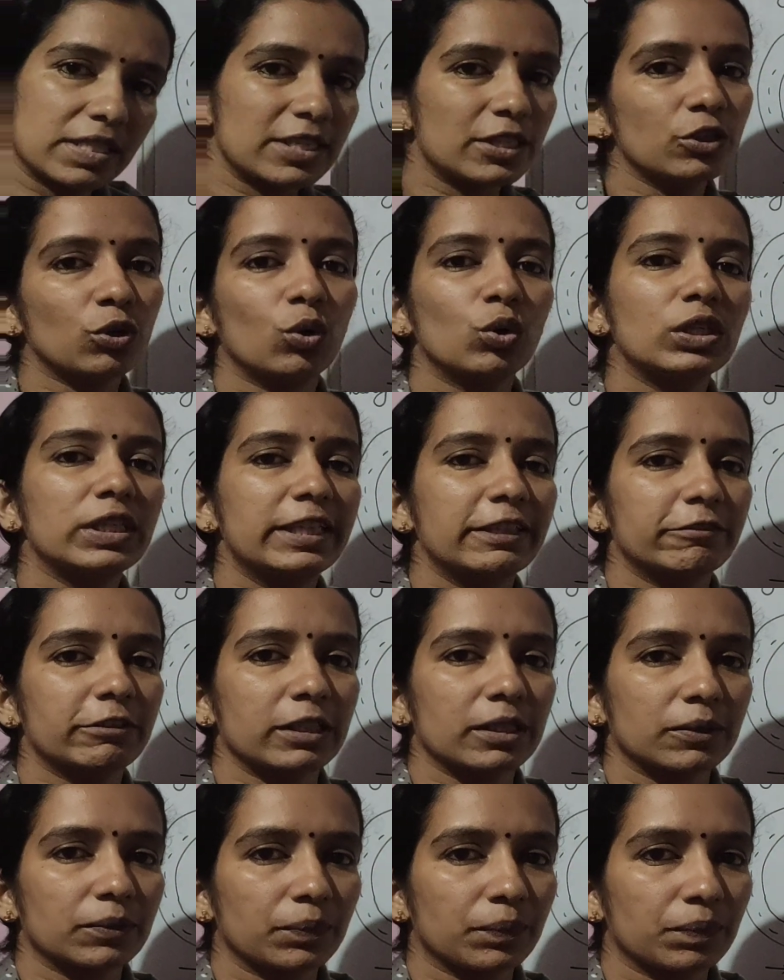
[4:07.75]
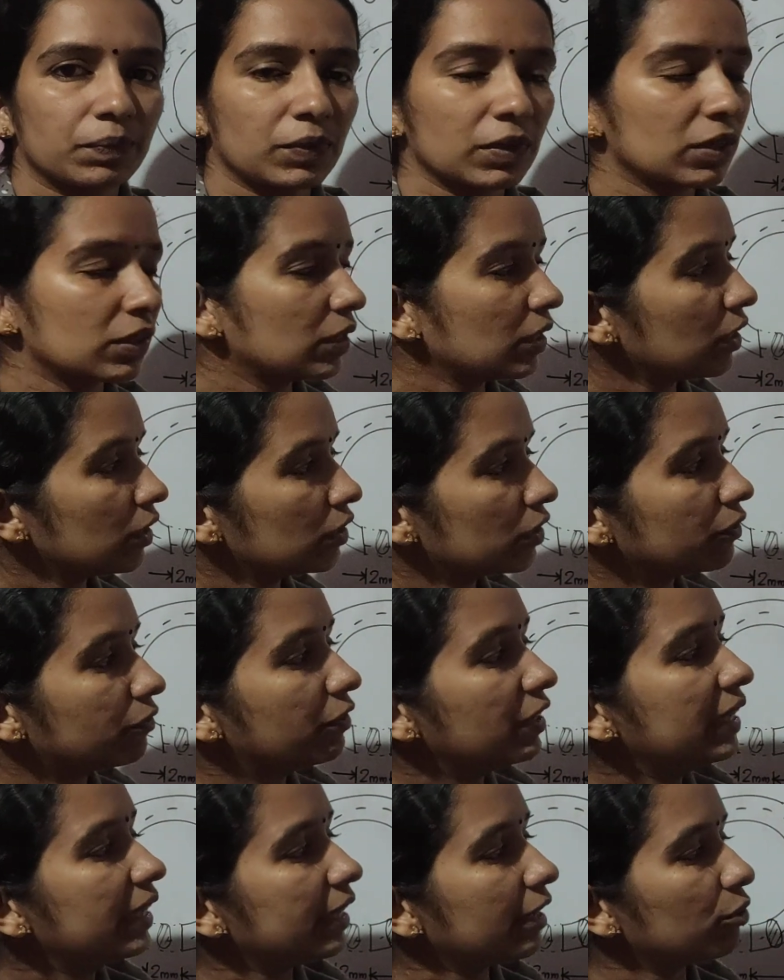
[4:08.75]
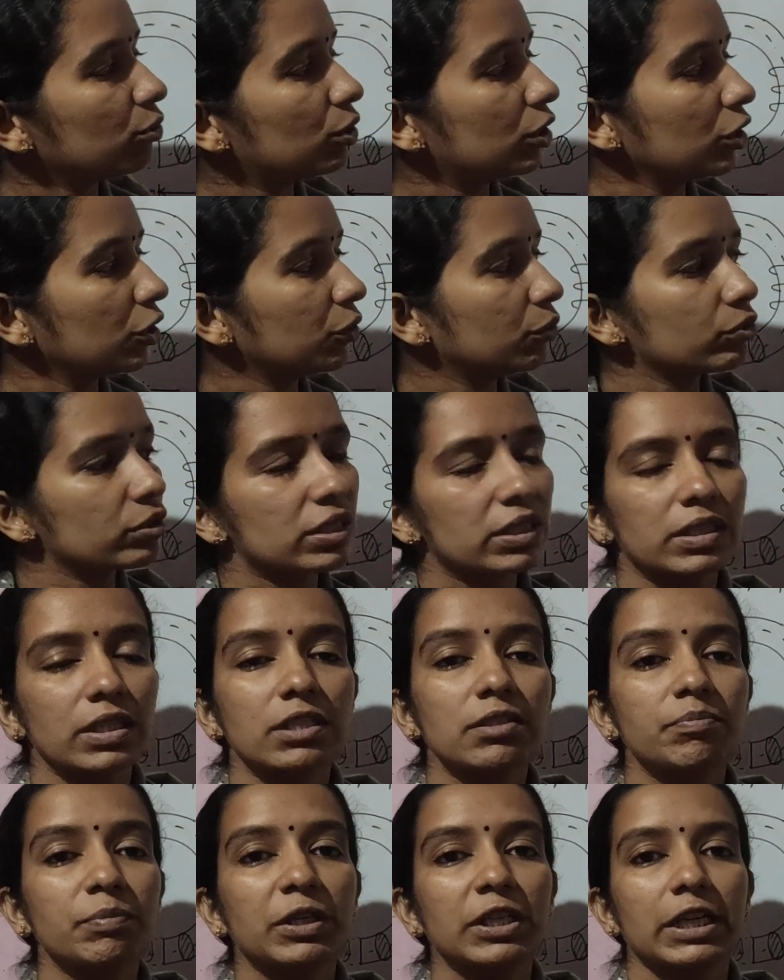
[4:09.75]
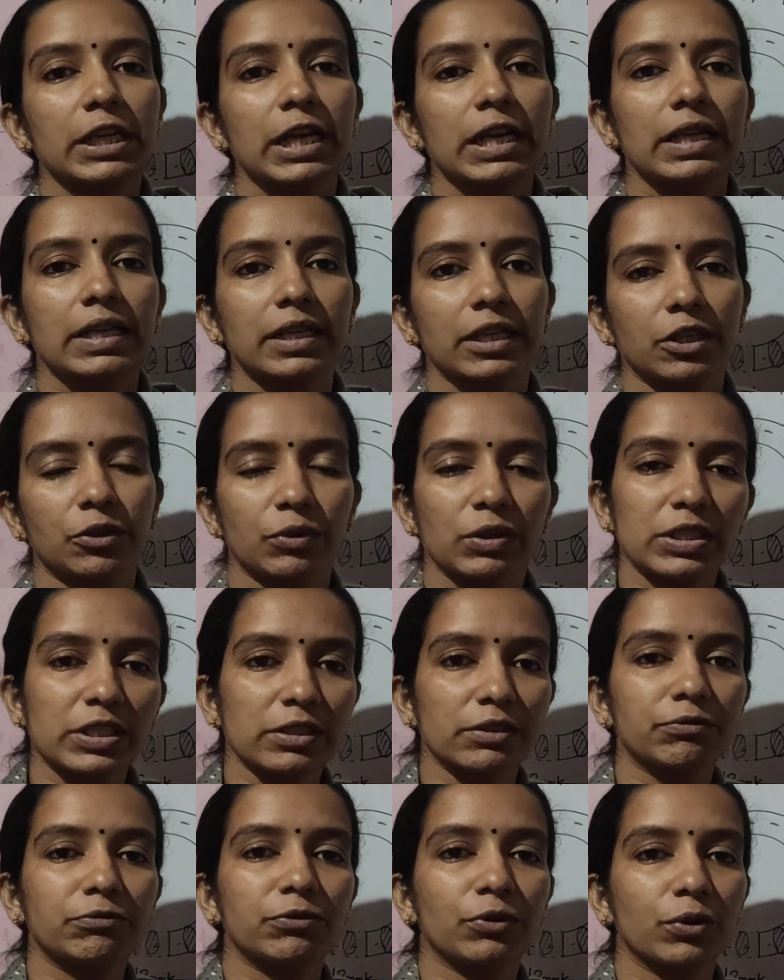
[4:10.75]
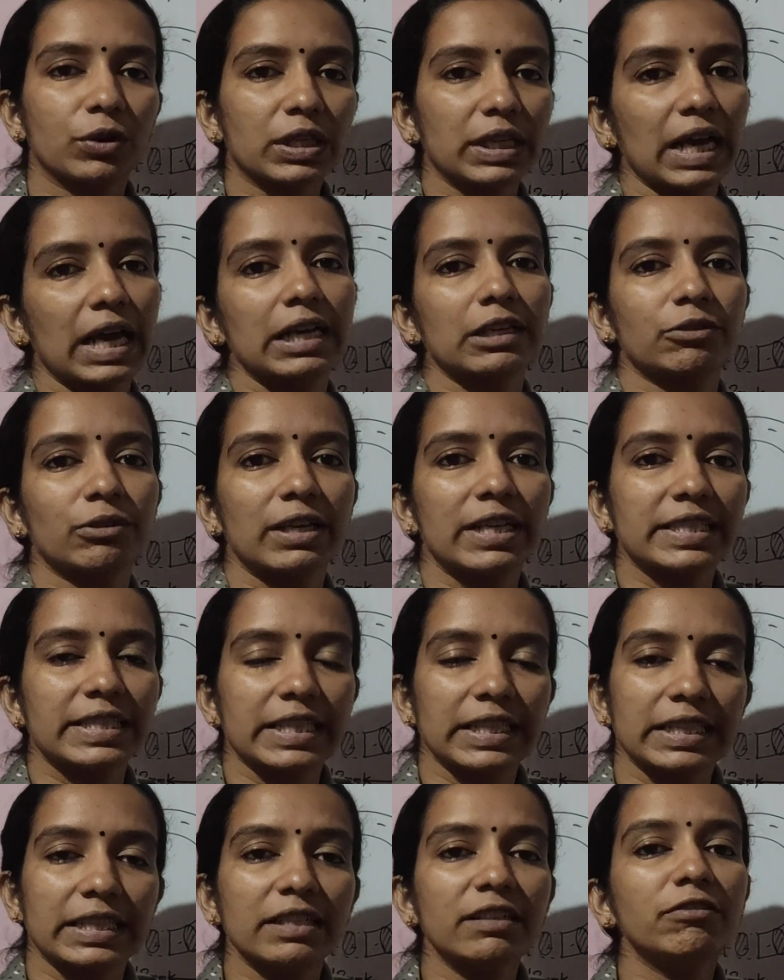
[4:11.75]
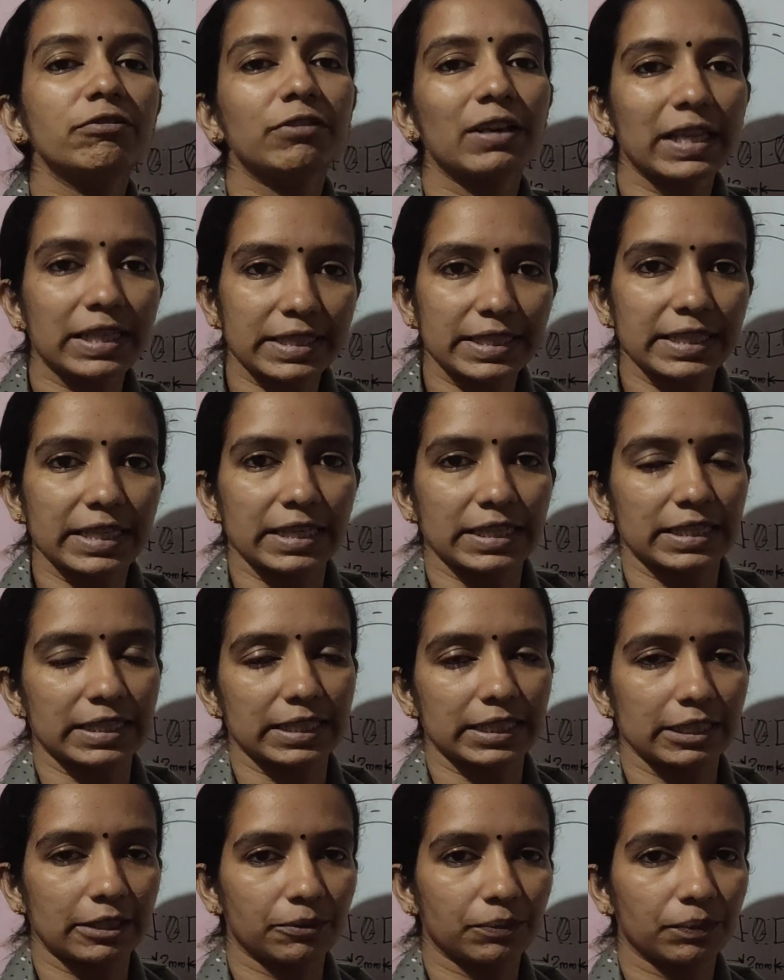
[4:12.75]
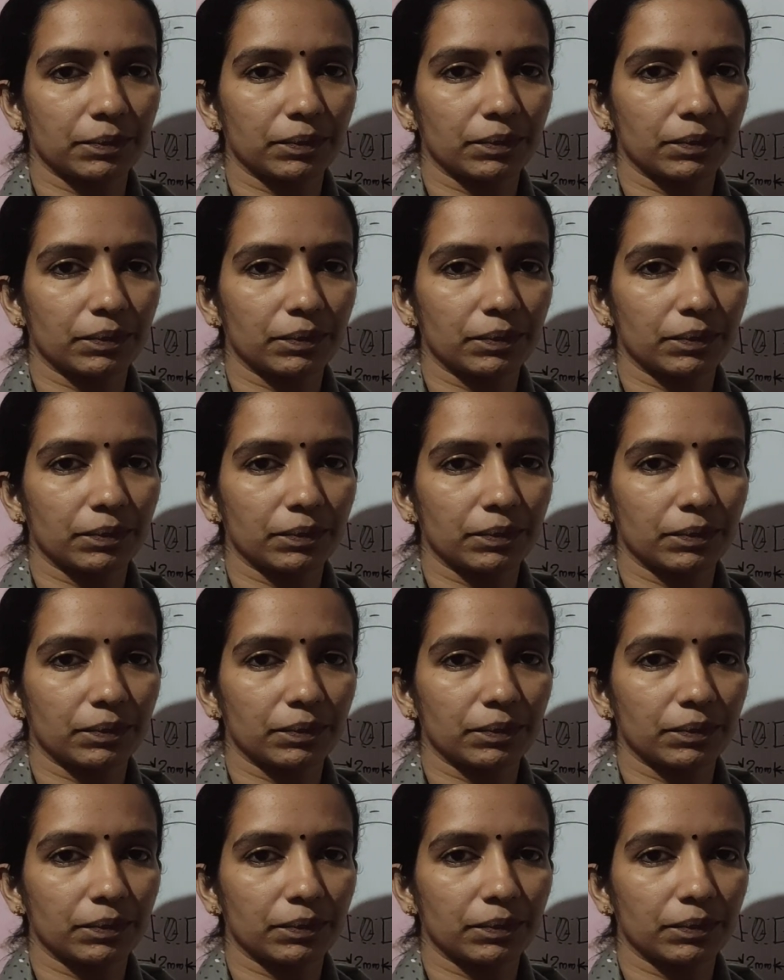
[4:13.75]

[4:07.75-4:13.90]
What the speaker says: is not given. So we cannot use this particular equation for calculating the flux density.